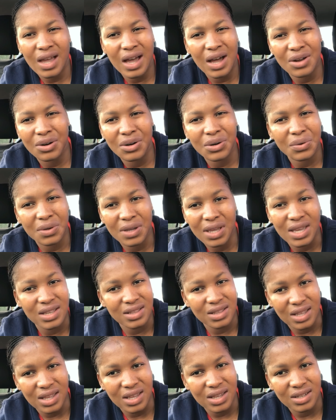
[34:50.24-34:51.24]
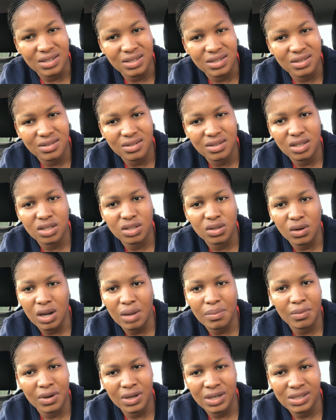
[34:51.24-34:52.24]
are not okay in the head is all
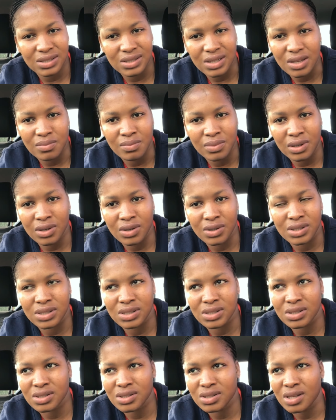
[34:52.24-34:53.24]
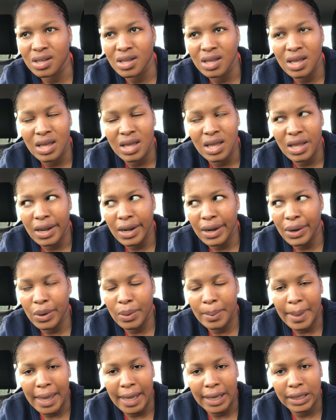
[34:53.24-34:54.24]
i'm gonna say because no
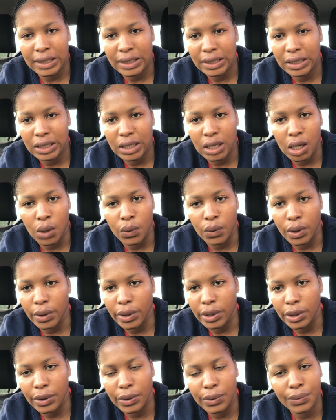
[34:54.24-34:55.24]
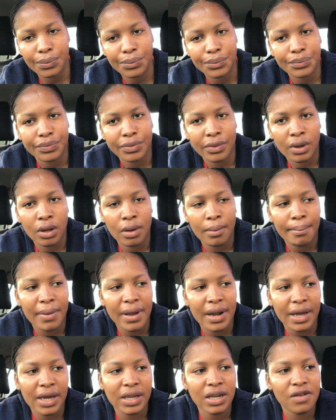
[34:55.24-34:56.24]
man no no no
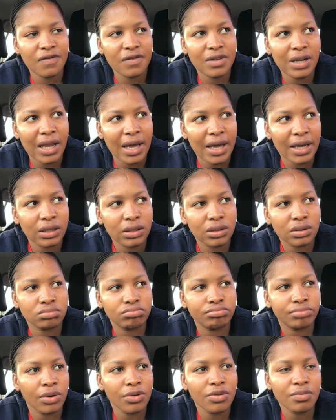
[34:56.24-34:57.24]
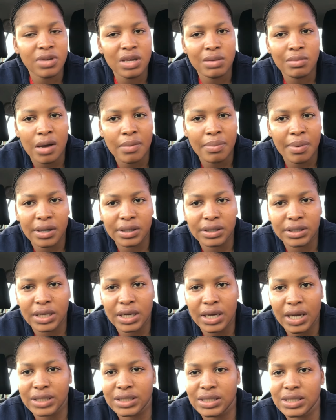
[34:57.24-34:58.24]
but I kind of feel like both me and my
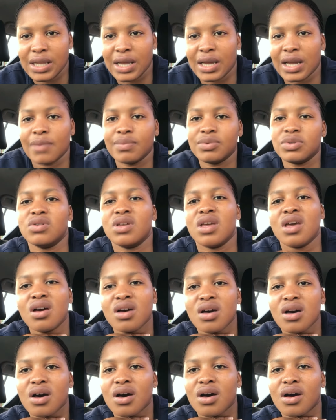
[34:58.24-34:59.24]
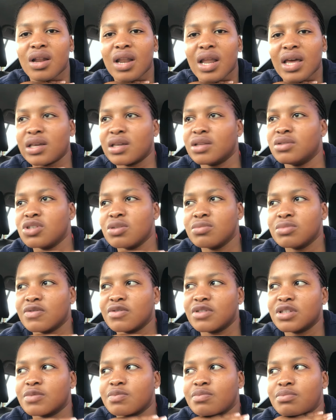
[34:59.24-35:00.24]
partner are just like up to here, like in terms
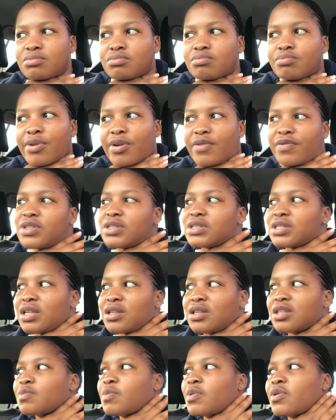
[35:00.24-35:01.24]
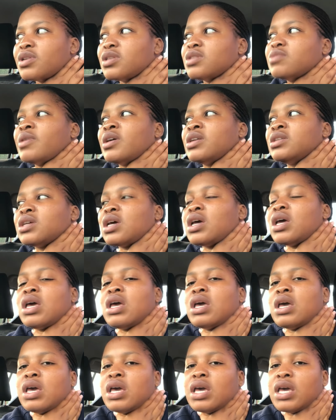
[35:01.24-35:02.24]
of this province at this point. But
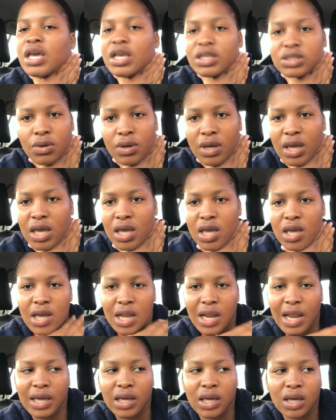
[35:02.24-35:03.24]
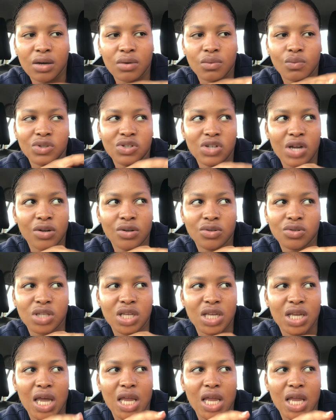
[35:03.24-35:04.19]
it's okay. Like we try not to take